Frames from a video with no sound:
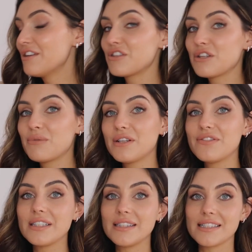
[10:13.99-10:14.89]
So you would have
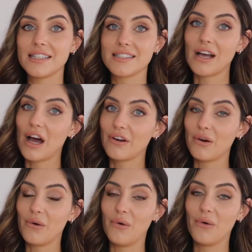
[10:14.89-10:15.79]
seen this in a Zara
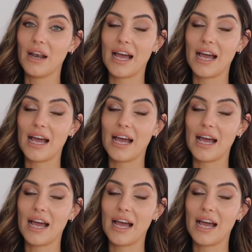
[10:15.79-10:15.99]
haul.